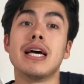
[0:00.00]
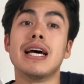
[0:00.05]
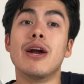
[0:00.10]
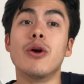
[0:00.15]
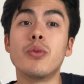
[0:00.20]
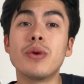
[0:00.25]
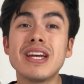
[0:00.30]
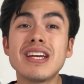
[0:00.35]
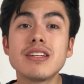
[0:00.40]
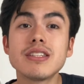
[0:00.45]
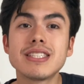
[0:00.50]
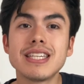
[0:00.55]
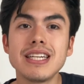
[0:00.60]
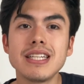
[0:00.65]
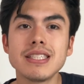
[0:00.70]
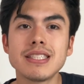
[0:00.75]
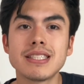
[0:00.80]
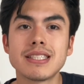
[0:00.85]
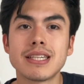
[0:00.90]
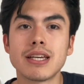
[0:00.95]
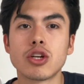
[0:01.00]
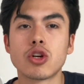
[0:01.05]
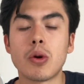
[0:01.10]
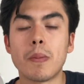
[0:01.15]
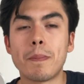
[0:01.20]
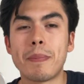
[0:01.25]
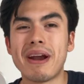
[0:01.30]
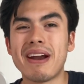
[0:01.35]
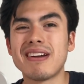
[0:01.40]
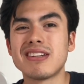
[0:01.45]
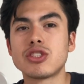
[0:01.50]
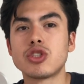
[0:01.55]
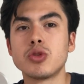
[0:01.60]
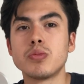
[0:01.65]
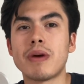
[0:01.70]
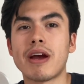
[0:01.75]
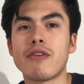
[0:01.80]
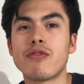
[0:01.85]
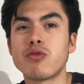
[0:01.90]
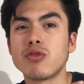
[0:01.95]
rear delts compared to
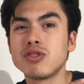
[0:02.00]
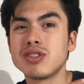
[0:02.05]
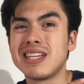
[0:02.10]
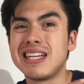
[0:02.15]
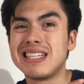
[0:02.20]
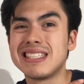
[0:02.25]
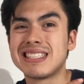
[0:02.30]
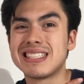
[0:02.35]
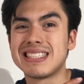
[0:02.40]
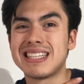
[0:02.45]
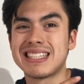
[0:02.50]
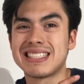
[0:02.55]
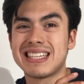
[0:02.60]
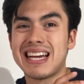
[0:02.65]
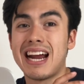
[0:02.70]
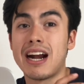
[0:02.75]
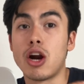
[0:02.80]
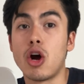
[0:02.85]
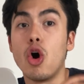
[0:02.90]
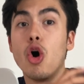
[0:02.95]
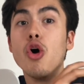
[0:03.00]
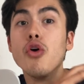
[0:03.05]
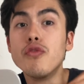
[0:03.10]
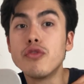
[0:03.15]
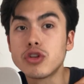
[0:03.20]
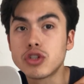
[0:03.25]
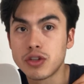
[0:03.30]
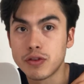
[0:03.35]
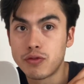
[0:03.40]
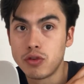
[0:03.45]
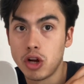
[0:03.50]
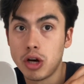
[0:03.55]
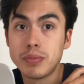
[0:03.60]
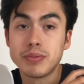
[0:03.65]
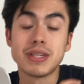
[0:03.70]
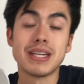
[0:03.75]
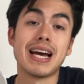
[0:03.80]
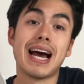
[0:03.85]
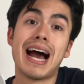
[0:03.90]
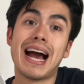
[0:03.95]
my front delts that are overdeveloped,
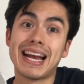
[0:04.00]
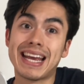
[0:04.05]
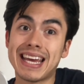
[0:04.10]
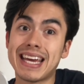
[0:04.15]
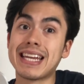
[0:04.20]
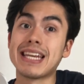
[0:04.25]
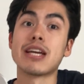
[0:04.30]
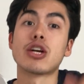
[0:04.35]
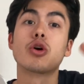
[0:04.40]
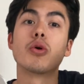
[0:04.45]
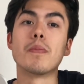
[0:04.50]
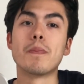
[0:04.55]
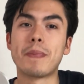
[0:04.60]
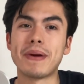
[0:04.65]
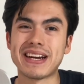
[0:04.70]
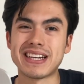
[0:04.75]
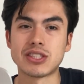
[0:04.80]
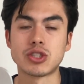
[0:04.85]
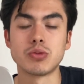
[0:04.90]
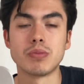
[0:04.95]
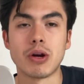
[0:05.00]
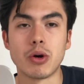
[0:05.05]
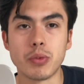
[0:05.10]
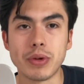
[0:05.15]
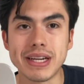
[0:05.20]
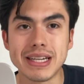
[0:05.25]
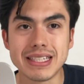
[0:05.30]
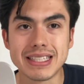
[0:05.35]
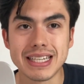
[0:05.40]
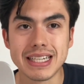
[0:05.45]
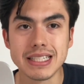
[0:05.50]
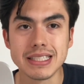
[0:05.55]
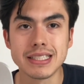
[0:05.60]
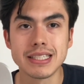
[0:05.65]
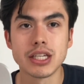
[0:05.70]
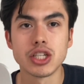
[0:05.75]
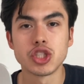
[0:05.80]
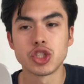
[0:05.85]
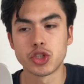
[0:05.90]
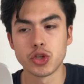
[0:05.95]
again, compared to my rear delts.
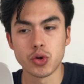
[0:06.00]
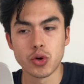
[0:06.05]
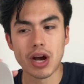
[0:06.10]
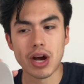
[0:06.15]
So